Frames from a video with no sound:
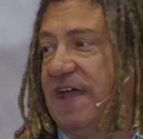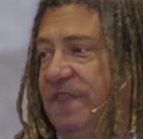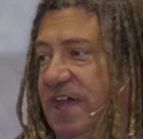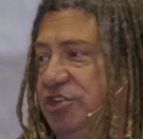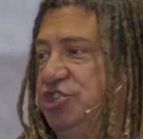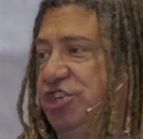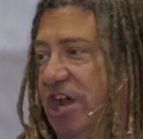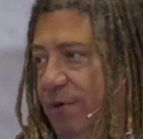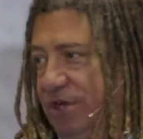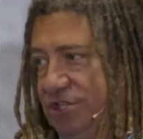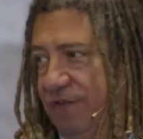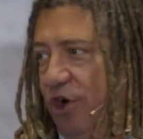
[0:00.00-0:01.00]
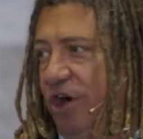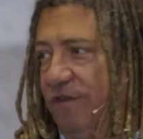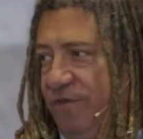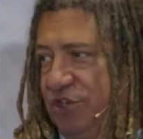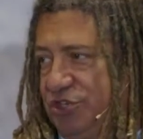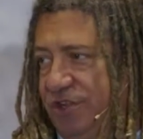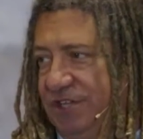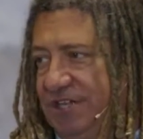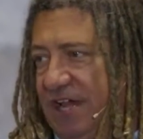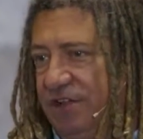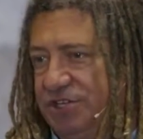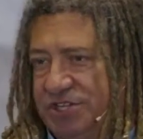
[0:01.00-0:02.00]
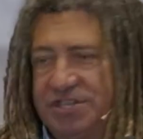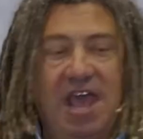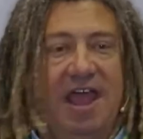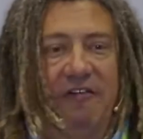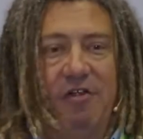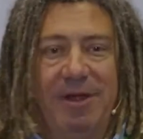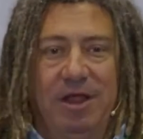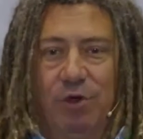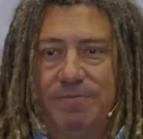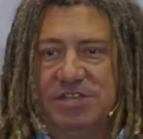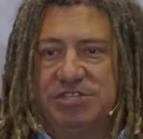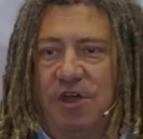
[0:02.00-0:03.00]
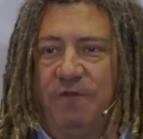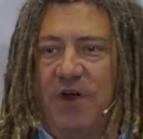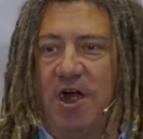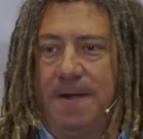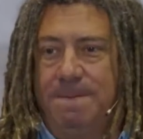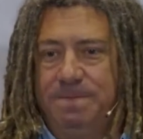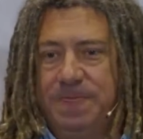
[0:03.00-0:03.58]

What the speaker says: then generative artificial intelligence. Everybody with me so far?